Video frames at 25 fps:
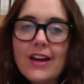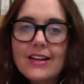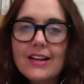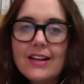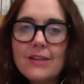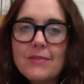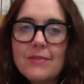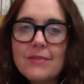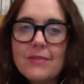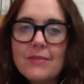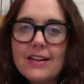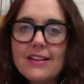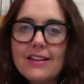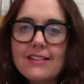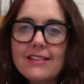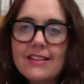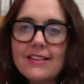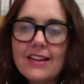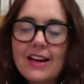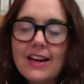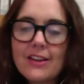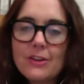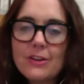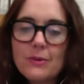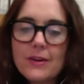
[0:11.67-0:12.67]
I mean, I think
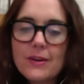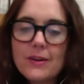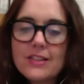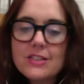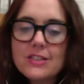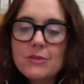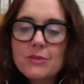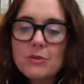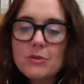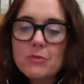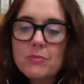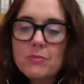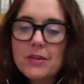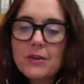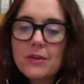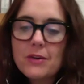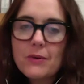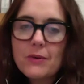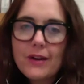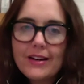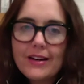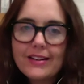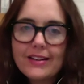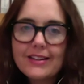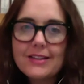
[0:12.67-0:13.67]
otherwise it would be
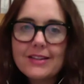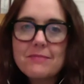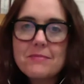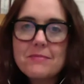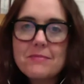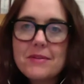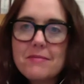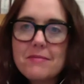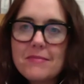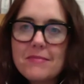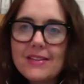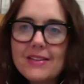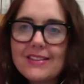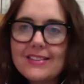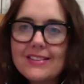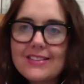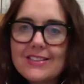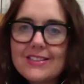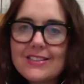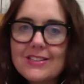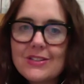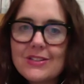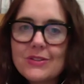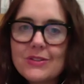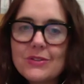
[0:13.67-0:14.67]
quite a commitment
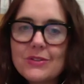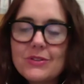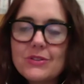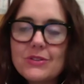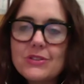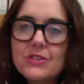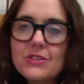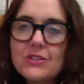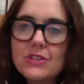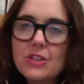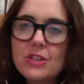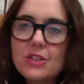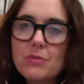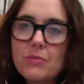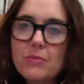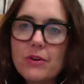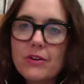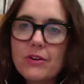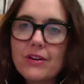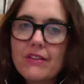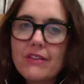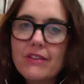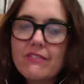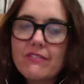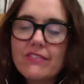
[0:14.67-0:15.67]
to do the
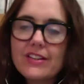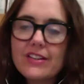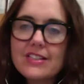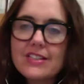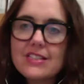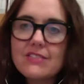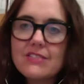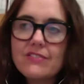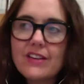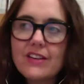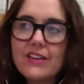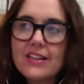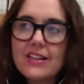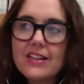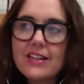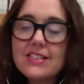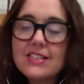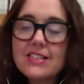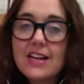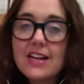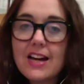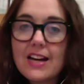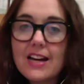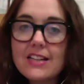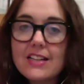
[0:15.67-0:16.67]
program face to face, and
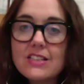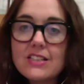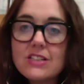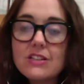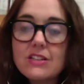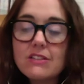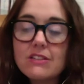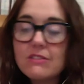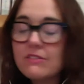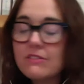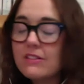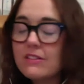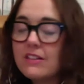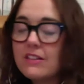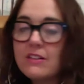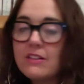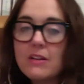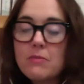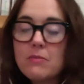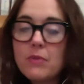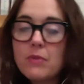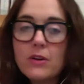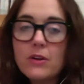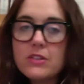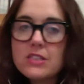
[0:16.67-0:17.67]
hard to,
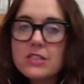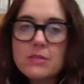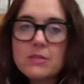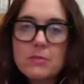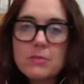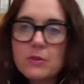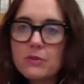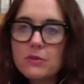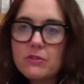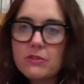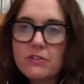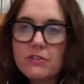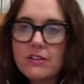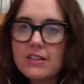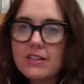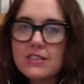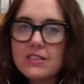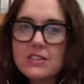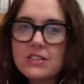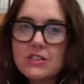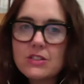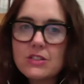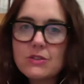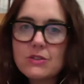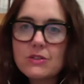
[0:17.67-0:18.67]
impossible for us
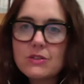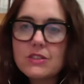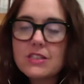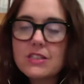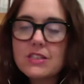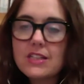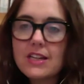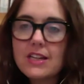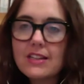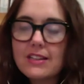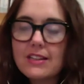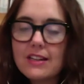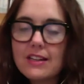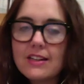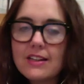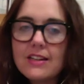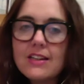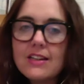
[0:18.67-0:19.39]
to do it together.